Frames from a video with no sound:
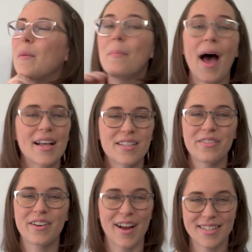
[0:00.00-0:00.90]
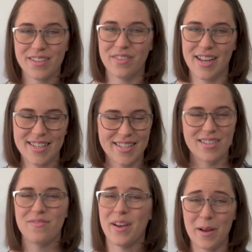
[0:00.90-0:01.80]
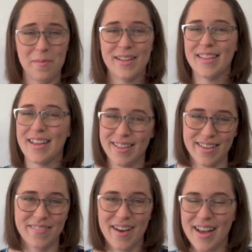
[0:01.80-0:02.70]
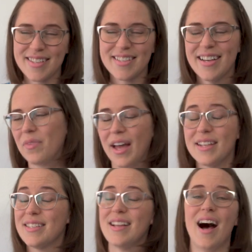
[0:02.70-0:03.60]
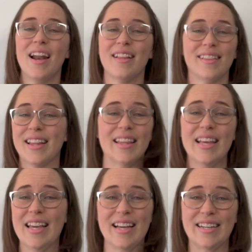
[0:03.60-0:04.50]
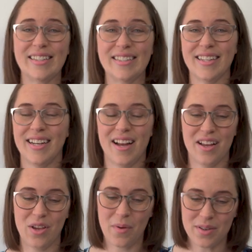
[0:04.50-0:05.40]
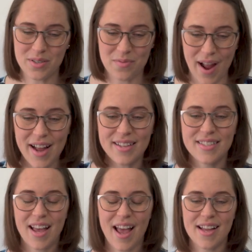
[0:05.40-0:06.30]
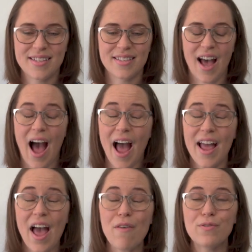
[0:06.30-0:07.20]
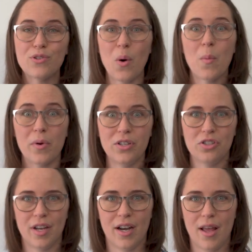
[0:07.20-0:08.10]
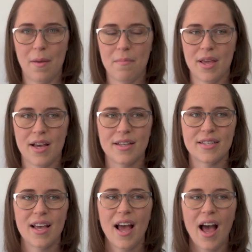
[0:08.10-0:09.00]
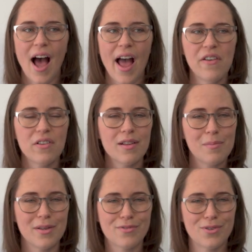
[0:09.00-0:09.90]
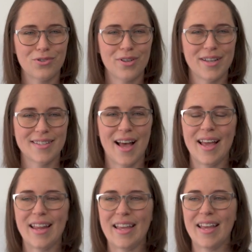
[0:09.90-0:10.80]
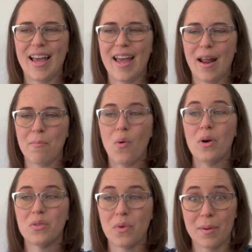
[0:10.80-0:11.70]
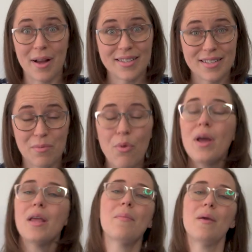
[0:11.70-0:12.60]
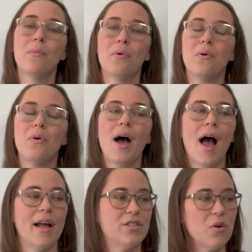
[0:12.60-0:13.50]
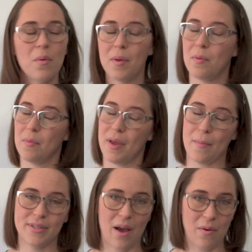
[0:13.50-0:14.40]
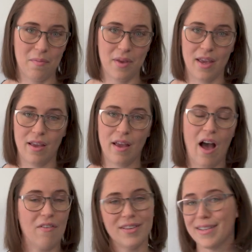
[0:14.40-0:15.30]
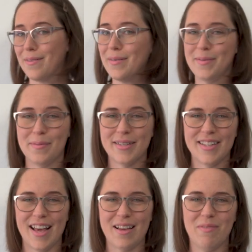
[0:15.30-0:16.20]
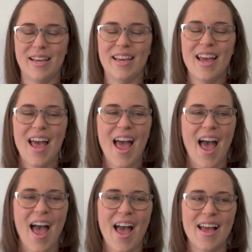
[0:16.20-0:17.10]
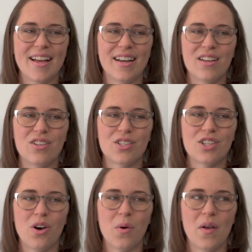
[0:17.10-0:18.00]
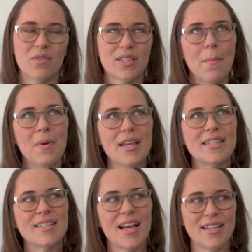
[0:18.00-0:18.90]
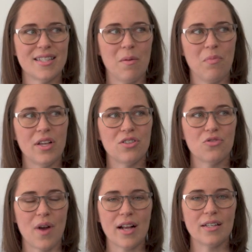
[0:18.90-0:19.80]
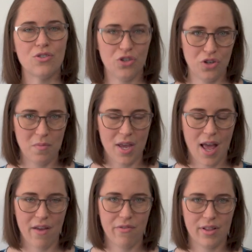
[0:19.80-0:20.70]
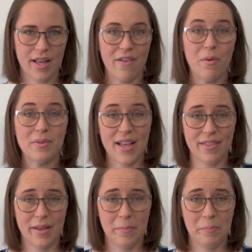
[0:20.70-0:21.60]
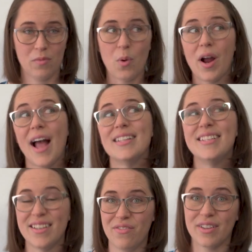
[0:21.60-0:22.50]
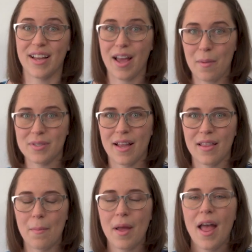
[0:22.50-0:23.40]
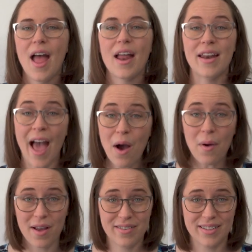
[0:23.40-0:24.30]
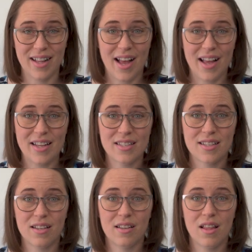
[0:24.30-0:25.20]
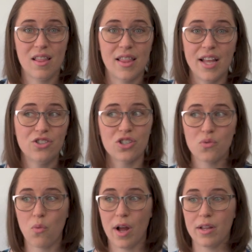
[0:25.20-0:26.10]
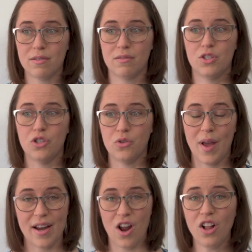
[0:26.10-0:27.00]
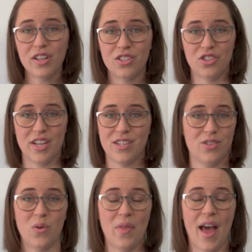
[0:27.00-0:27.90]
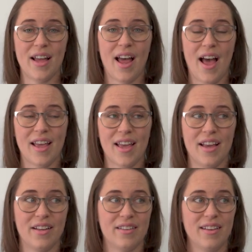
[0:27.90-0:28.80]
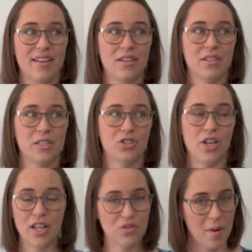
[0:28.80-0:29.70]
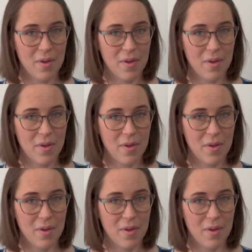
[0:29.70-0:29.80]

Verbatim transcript: passive aggressiveness is a very big thing in the US. That is not the thing here. You are direct, and I have so appreciated it because I have a little bit of social anxiety and I'm always worried about disappointing people. I don't want people to be upset with me. Obviously I want people to like me. And so if somebody says something directly to me, I feel like I've upset them, or I did feel like I upset them. Now I realize they just want to acknowledge this so that I can change my